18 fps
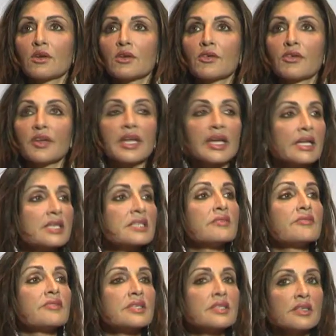
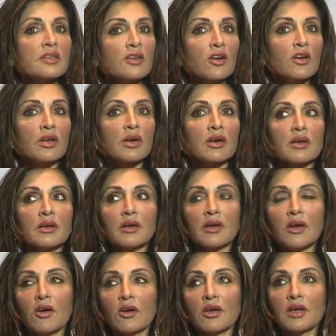creativity
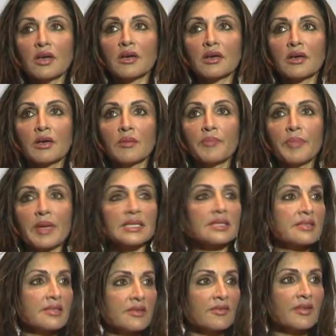on a
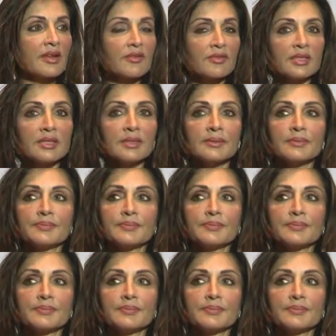competitive level,